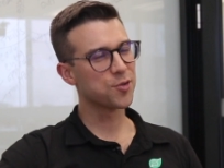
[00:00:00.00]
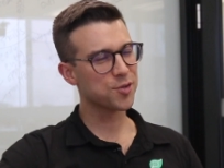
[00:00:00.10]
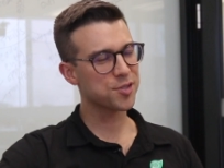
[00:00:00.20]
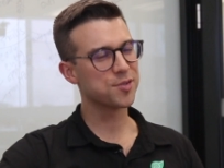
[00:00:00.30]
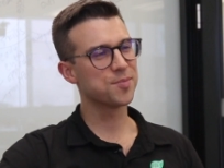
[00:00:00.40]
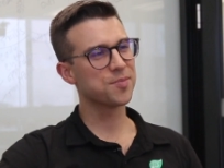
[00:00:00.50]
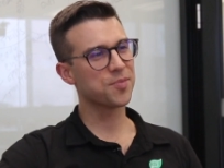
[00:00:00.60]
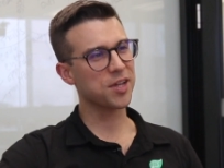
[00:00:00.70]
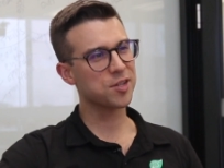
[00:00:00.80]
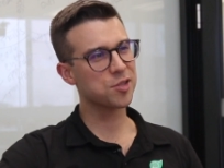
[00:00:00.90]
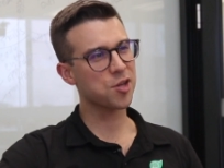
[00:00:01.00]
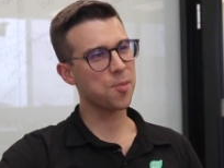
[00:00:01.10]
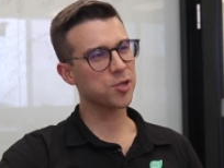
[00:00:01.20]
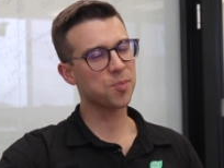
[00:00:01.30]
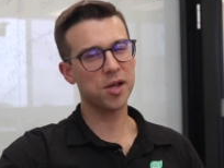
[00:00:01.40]
Awesome. Thank you so
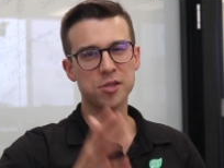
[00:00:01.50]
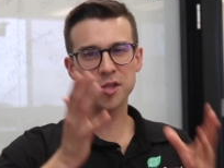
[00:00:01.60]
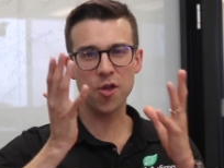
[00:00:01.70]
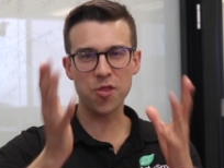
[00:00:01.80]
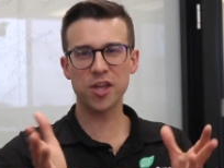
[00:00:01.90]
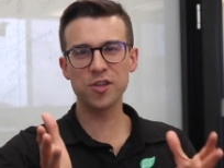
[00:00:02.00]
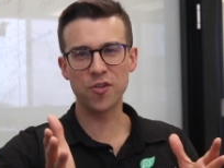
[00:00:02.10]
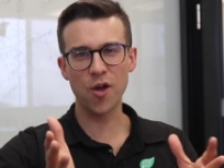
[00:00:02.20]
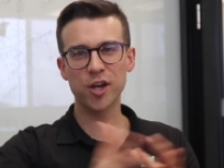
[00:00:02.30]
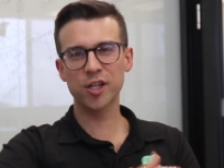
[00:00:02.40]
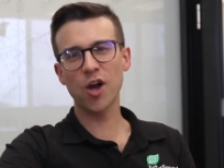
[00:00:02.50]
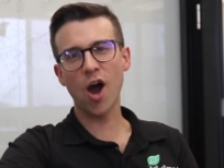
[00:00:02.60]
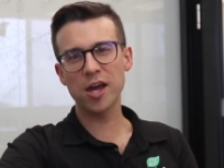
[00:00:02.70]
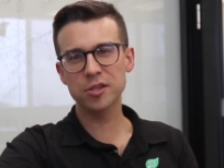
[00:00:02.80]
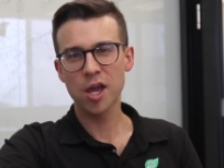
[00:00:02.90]
much, Blaze. So there you've heard it,
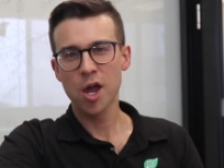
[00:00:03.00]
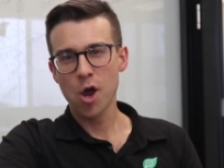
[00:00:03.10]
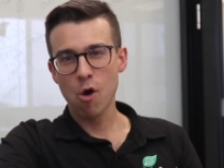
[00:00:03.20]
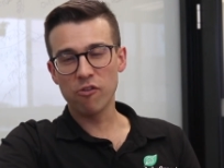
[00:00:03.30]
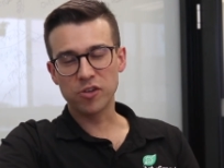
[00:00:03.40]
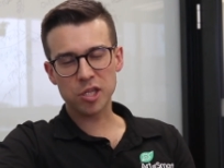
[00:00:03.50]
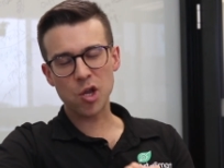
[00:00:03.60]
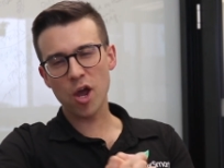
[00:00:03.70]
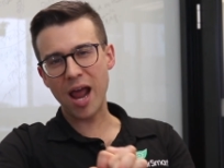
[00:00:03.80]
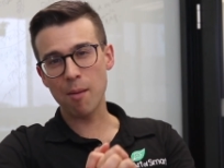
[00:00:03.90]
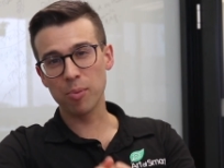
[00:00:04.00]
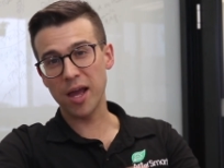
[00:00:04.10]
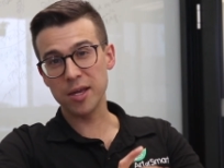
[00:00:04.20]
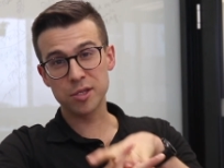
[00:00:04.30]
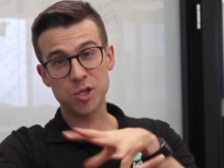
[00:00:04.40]
guys. We've just heard how
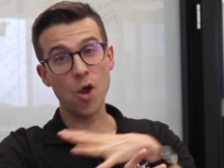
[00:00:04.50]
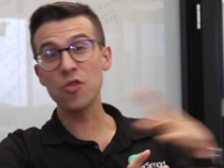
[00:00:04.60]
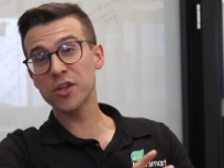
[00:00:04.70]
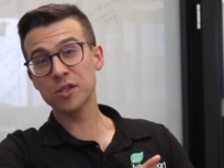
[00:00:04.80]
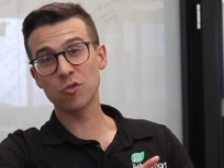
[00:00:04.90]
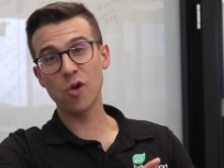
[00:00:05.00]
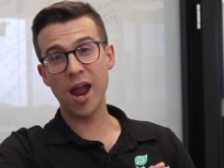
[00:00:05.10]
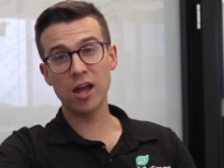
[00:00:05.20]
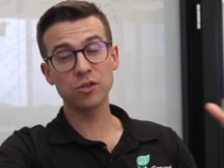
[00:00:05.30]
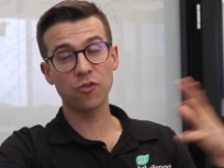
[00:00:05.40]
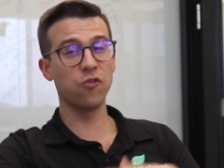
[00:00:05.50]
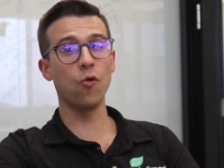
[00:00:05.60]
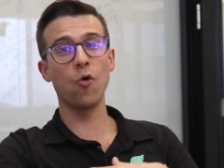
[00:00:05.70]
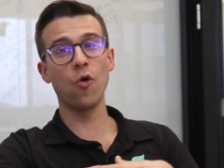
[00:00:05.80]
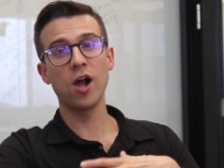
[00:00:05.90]
Blaze turned things around
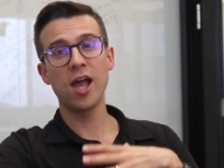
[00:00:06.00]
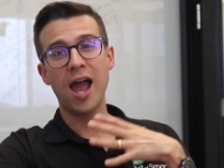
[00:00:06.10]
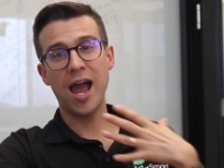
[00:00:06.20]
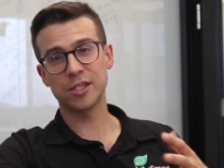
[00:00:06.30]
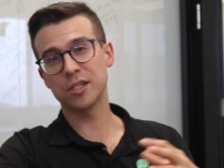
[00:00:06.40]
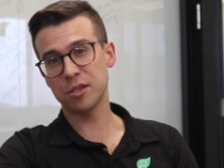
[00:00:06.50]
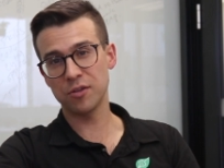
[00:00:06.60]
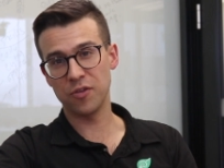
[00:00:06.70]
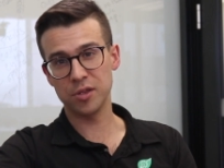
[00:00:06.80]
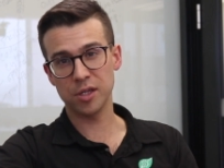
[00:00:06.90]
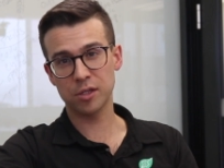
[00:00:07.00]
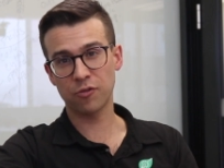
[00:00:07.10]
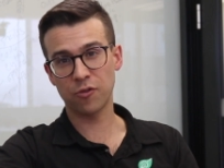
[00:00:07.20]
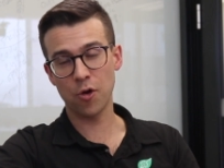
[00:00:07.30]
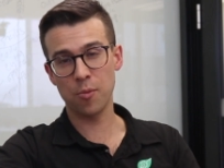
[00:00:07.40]
for HSC Physics
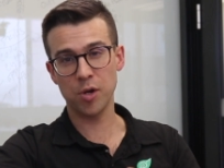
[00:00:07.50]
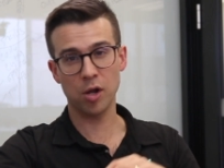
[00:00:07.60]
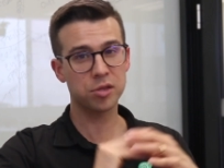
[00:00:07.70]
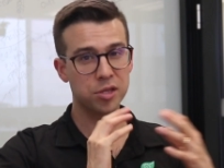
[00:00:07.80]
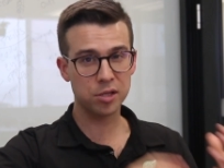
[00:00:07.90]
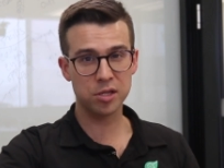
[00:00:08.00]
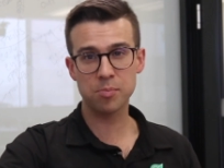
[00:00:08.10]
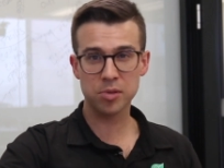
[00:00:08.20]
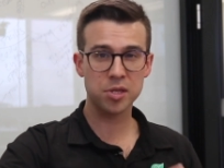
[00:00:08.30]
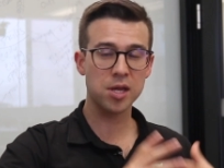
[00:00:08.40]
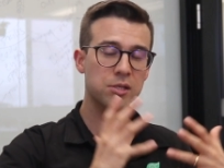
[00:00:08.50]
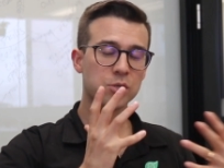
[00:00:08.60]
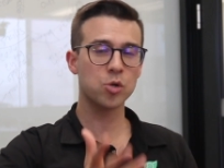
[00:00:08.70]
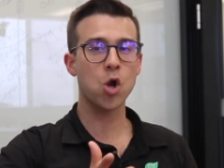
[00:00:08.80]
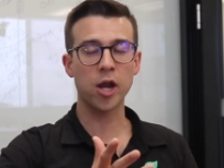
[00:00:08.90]
from, 60%
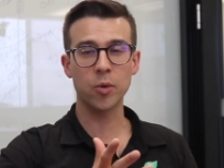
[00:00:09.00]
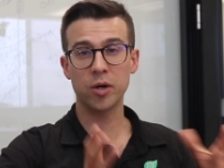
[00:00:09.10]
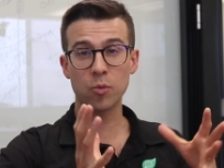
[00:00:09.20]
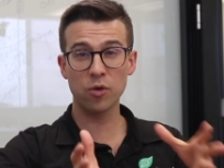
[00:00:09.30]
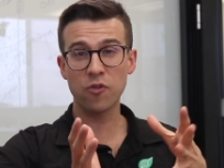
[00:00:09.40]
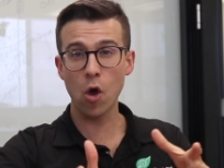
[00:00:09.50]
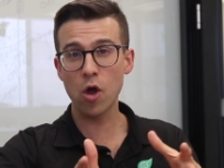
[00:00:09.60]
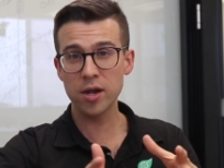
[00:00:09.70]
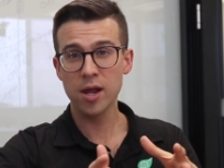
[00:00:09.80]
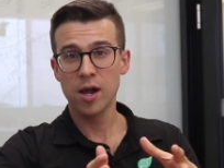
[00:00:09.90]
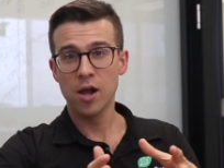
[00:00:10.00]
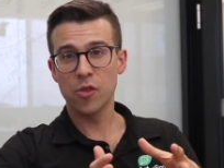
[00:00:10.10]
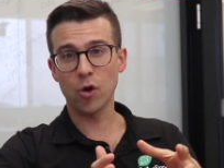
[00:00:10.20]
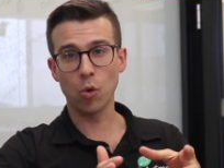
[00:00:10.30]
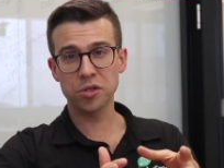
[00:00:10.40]
to a 91. And we've heard
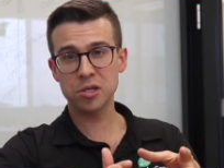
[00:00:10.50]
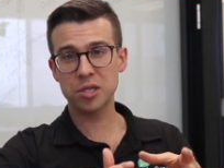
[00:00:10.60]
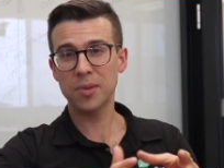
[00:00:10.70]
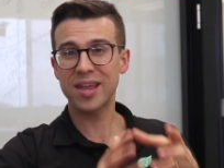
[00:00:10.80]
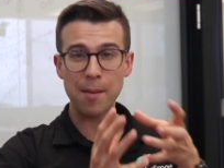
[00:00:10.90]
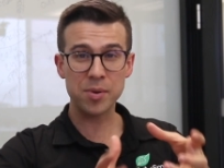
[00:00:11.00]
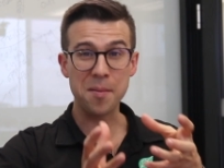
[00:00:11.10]
that it wasn't something that happened